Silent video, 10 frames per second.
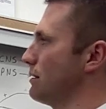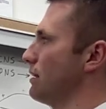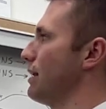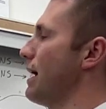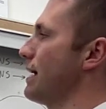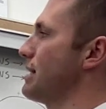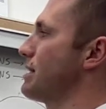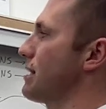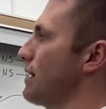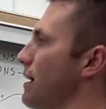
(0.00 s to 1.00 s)

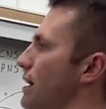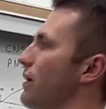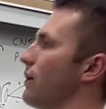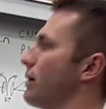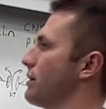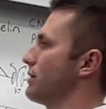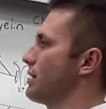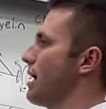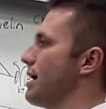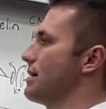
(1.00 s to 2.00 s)
lines or
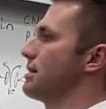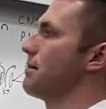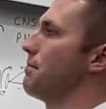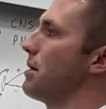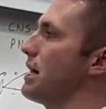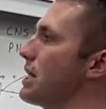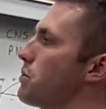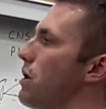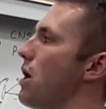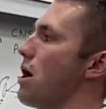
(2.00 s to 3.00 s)
ties, but that's
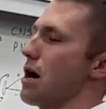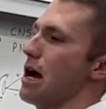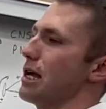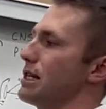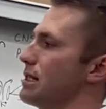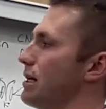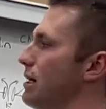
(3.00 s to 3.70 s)
what Ri is.